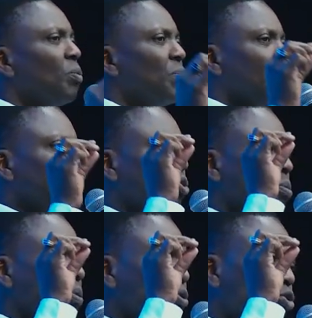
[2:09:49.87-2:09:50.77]
that is
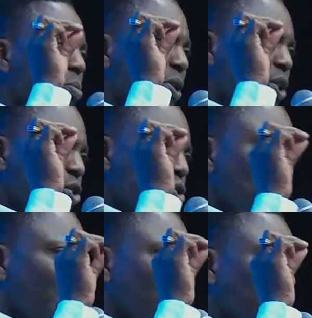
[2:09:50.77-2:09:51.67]
supposed to be the
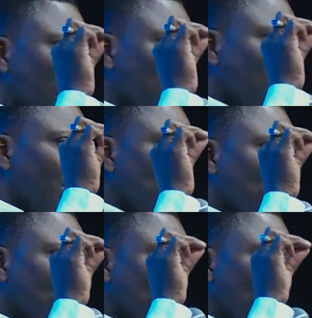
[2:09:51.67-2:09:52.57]
unique
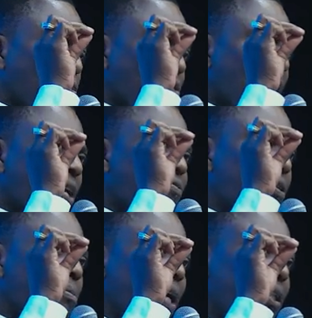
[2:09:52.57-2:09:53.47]
distinction of
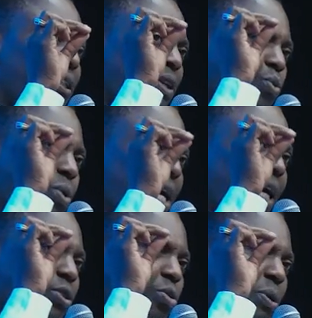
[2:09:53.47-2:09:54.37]
KFMI. He said, We
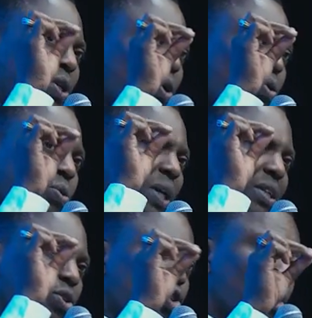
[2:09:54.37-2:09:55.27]
are to be known
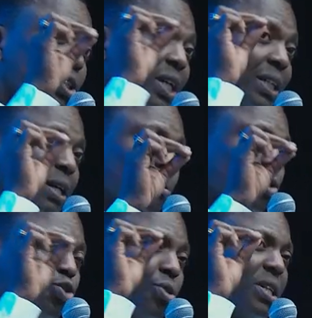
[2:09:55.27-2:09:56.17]
as a church that
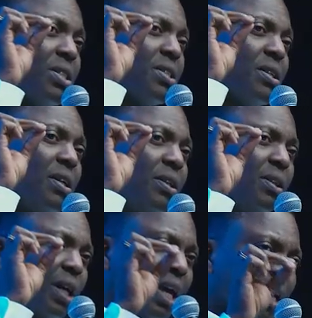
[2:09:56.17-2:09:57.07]
demonstrates
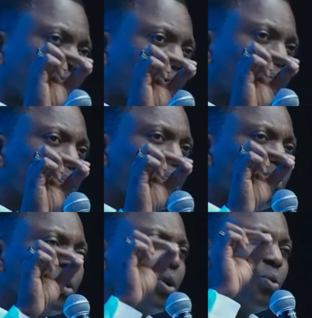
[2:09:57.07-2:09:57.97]
the kingdom
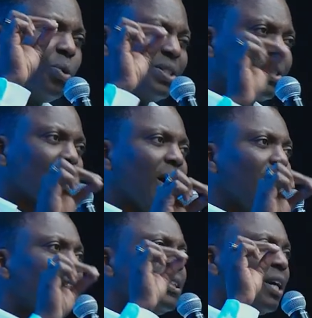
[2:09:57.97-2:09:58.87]
with
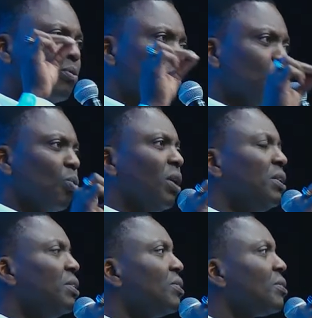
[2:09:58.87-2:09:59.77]
signs and with
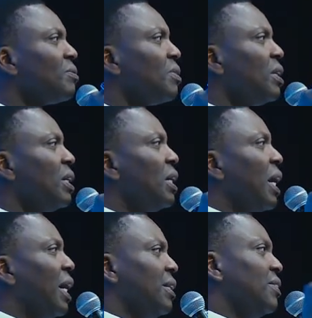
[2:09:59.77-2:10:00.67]
wonders.
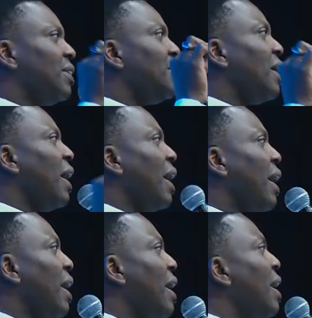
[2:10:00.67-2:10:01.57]
And He said,
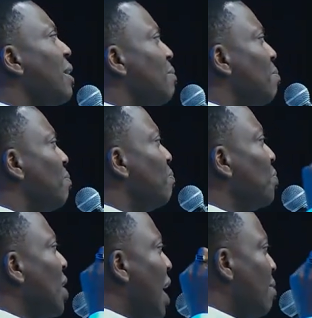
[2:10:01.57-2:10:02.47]
Aim
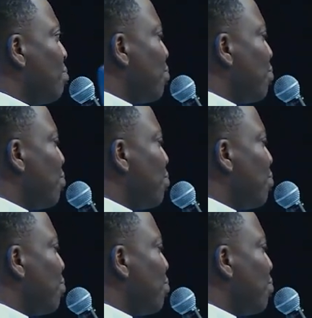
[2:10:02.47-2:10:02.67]
and